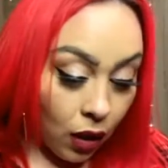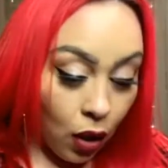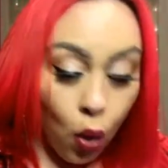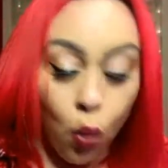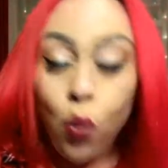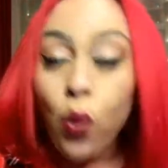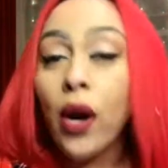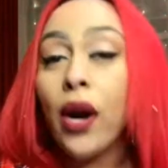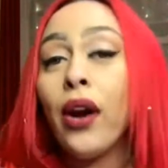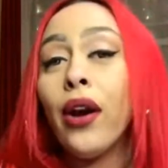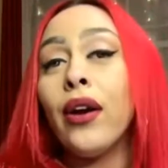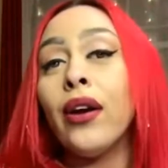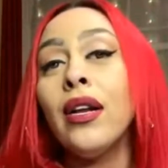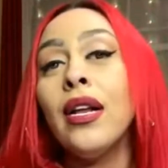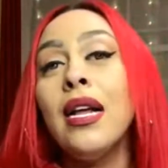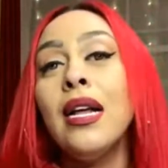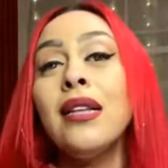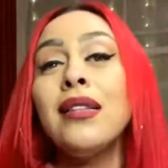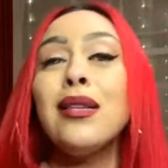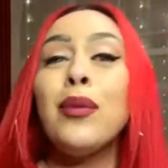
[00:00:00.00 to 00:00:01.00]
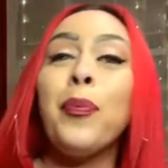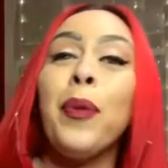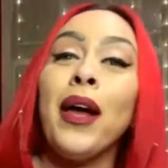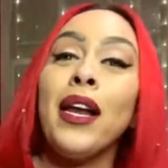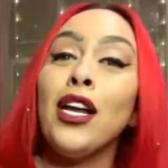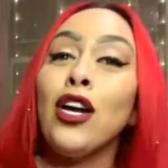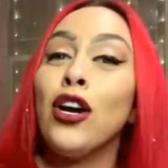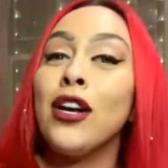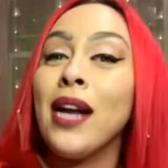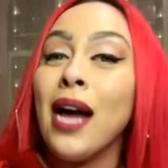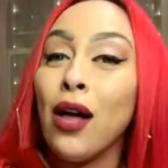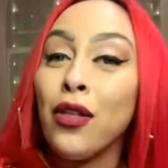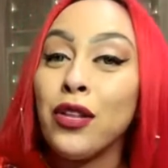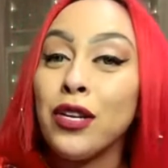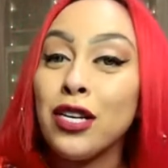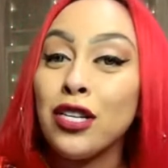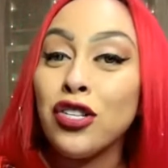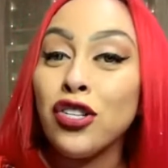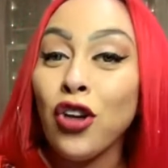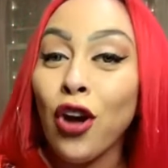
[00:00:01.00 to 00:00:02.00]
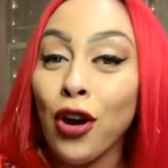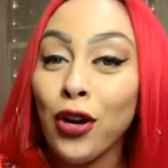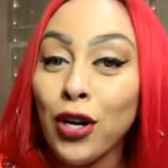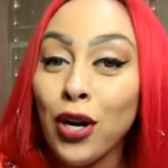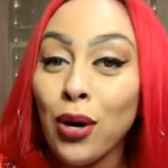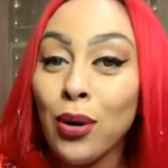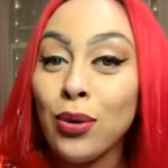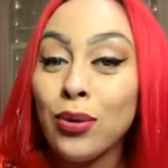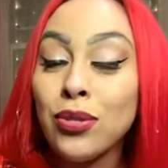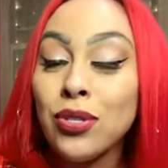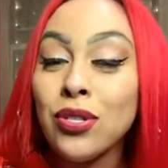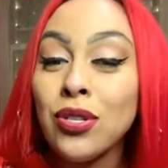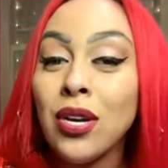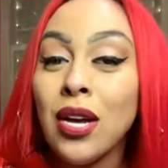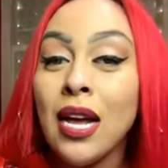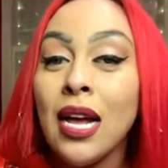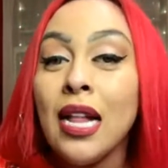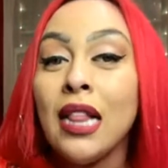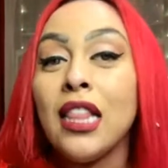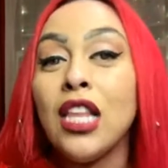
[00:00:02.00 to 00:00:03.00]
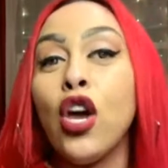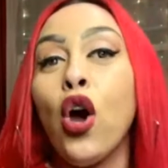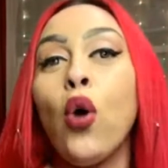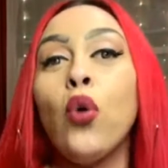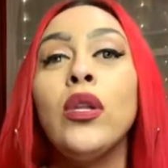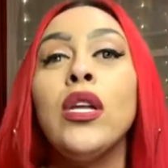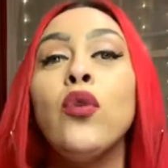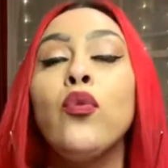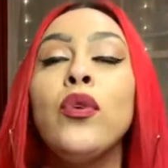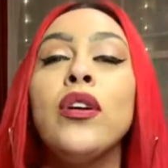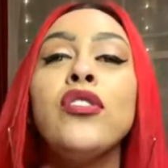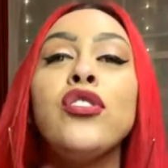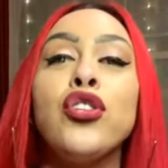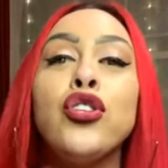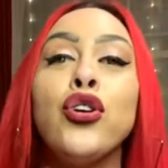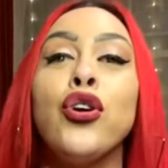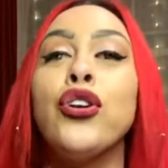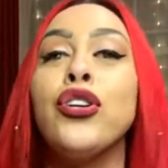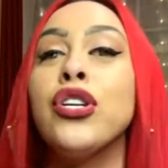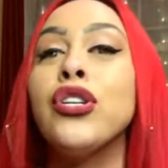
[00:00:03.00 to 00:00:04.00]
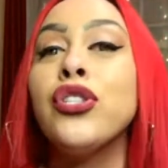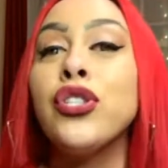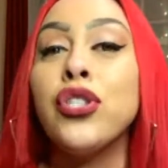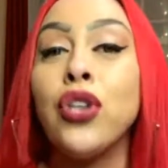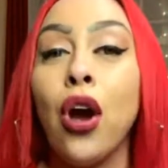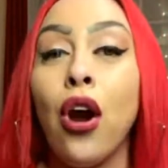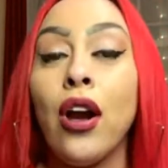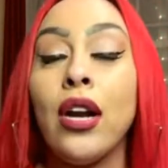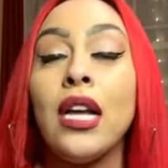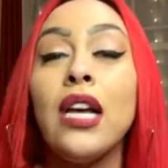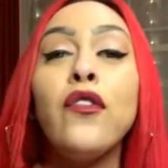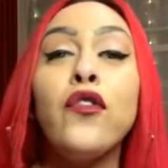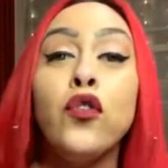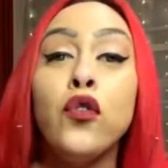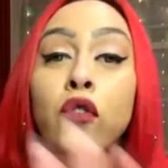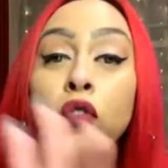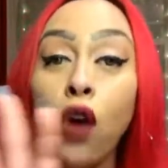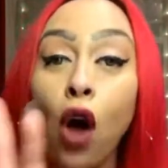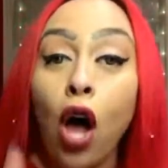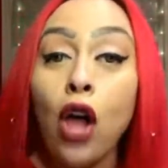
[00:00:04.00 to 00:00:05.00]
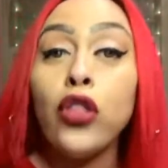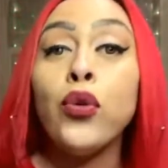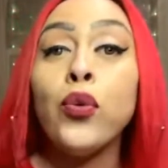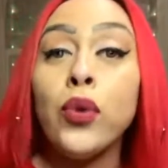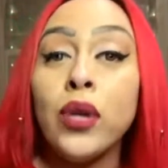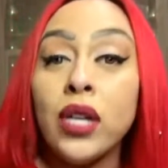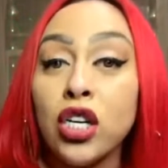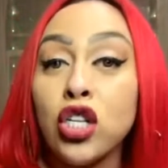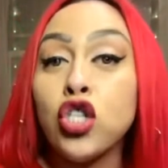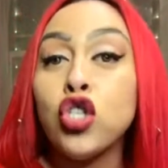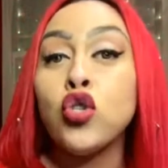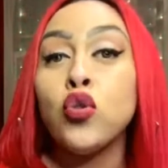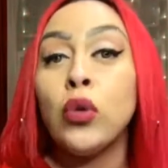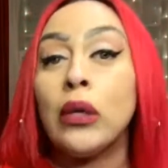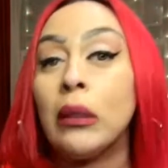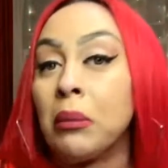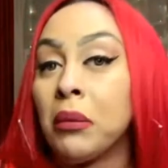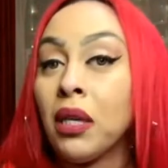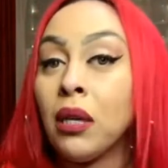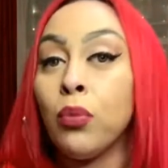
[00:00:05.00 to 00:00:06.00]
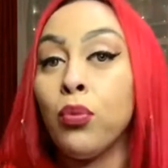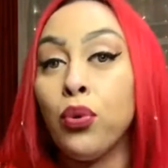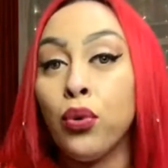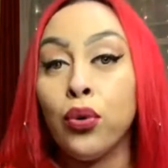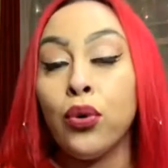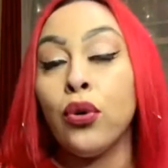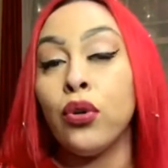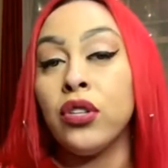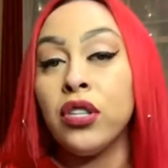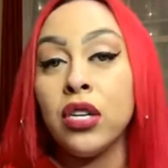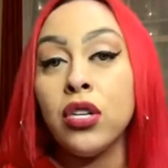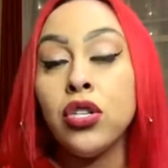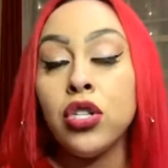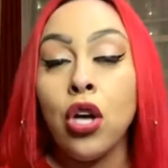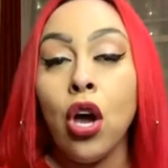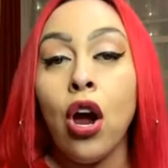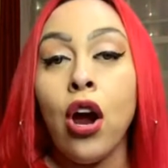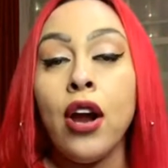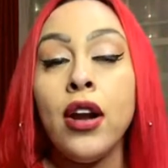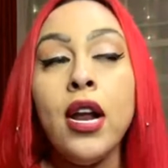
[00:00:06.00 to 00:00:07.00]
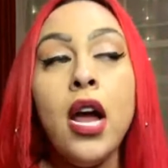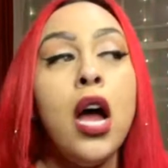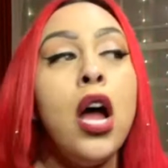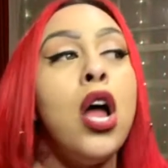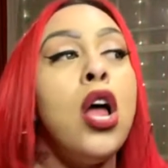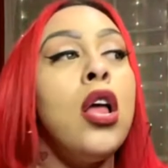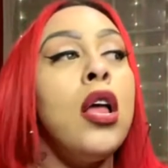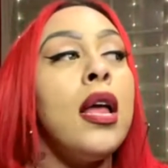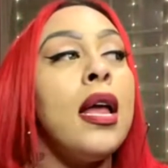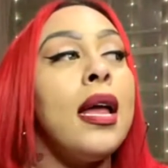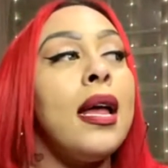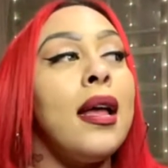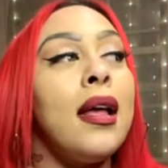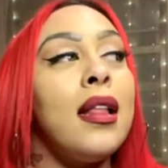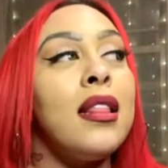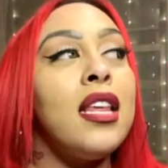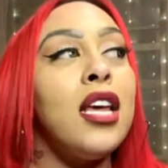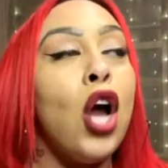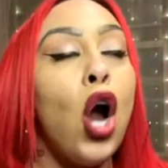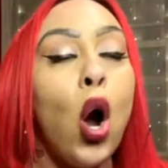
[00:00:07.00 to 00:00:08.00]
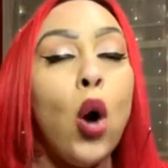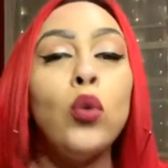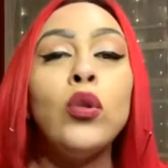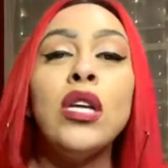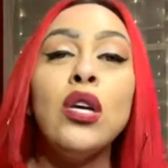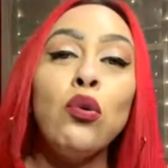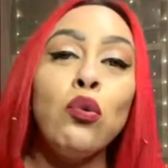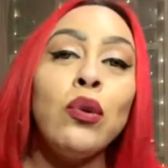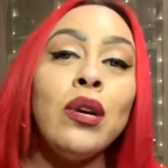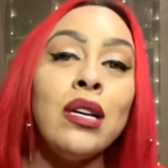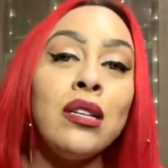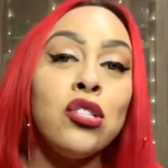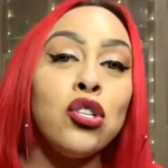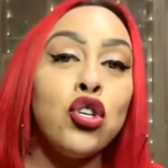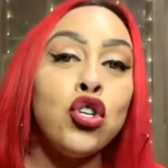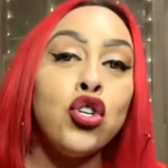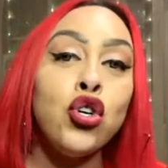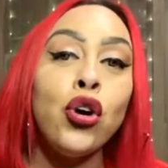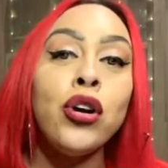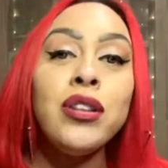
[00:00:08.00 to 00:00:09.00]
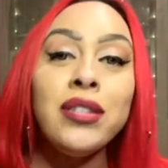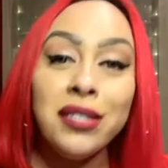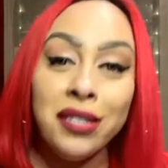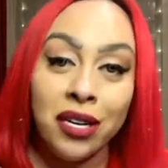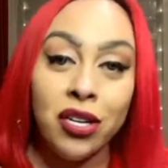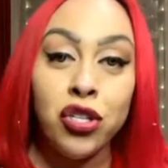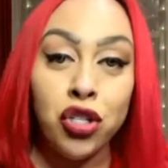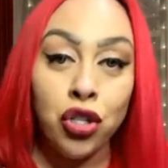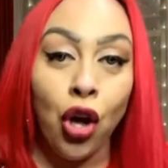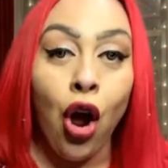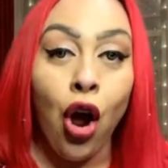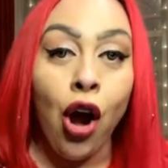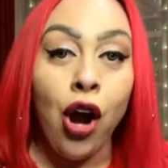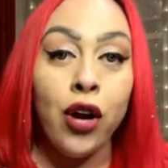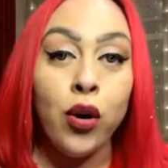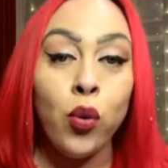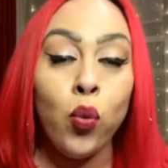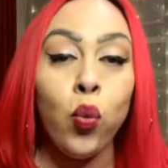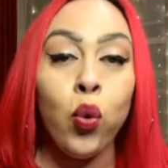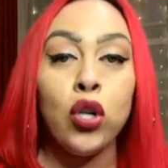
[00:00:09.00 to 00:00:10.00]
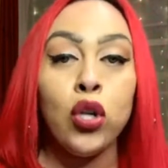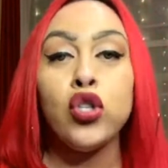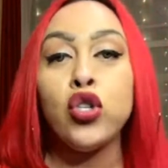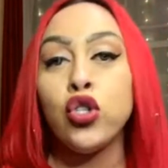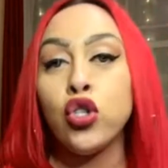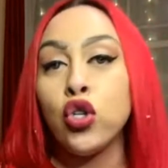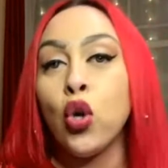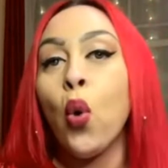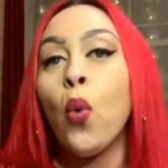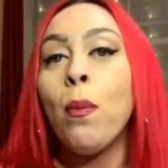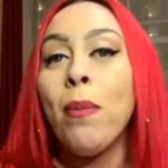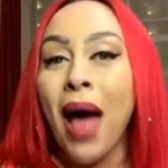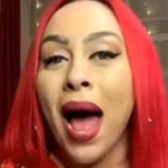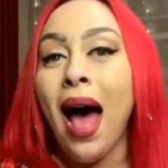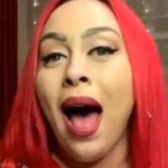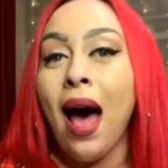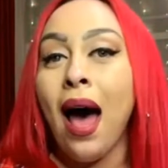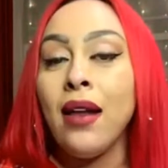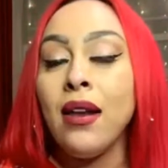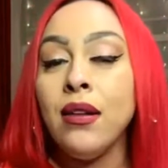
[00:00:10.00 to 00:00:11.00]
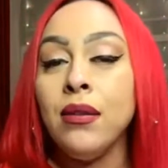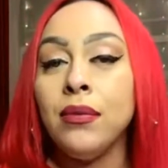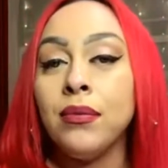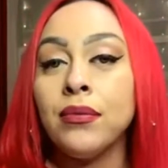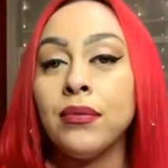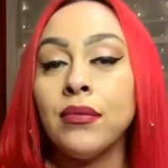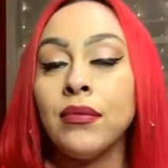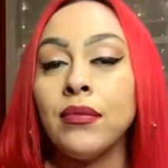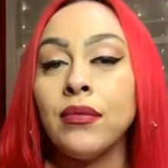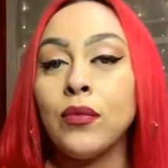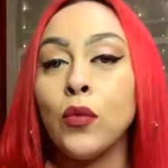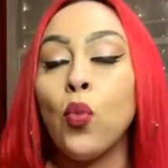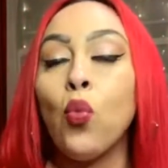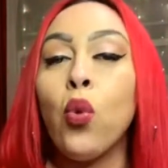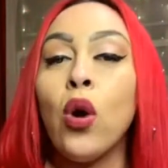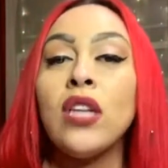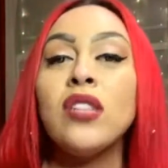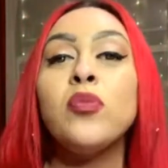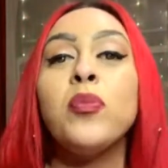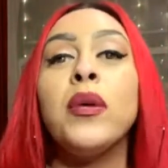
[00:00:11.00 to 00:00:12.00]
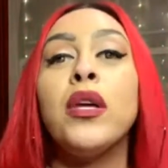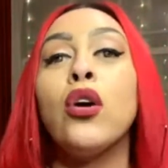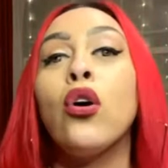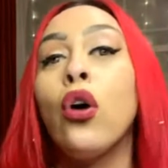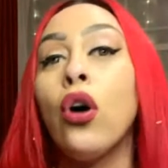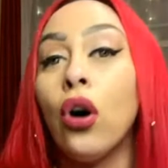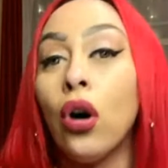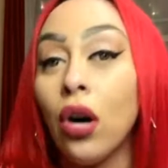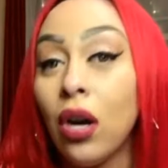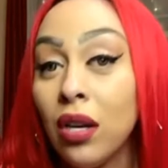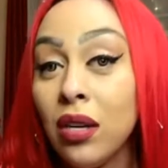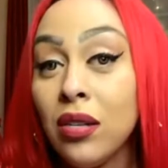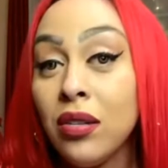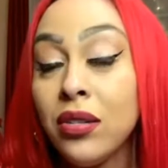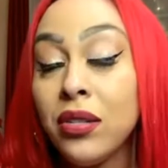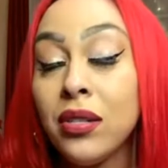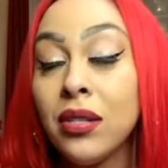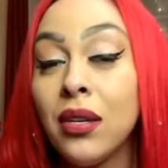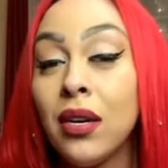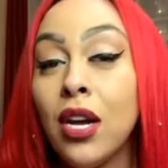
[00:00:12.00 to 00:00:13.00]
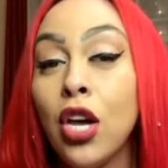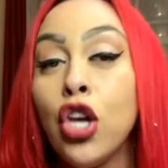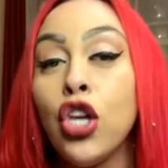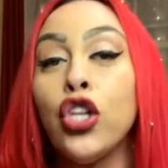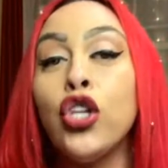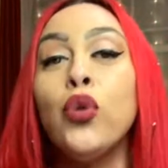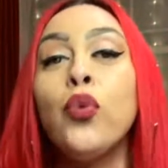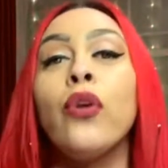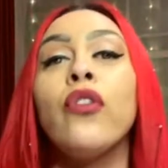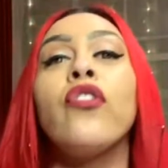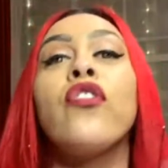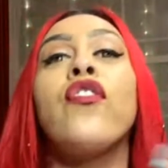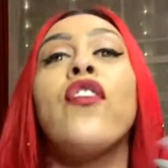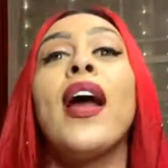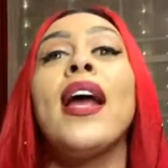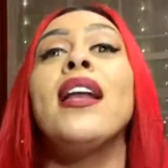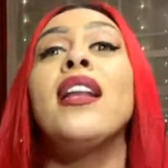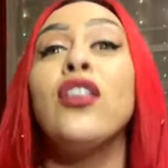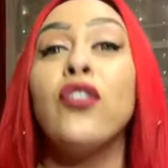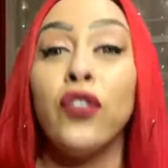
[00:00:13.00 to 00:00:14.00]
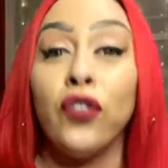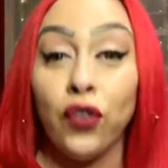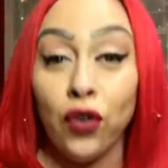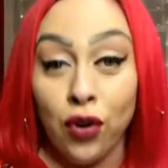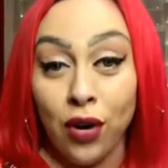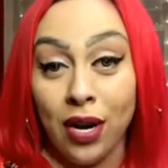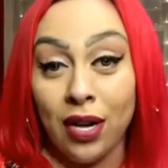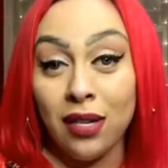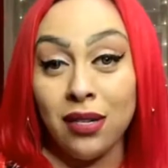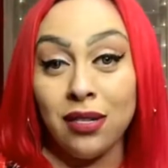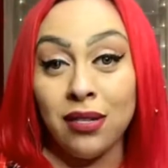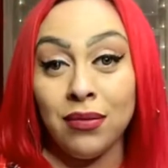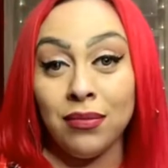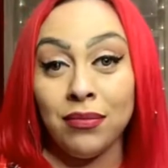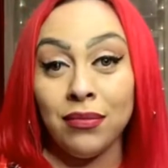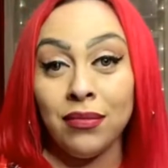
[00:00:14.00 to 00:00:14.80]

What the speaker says: where depending on how the discard goes, the only reason your discard, if you've gone through an extremely brutal discard, the only reason your discard was so bad was because you were fighting for it.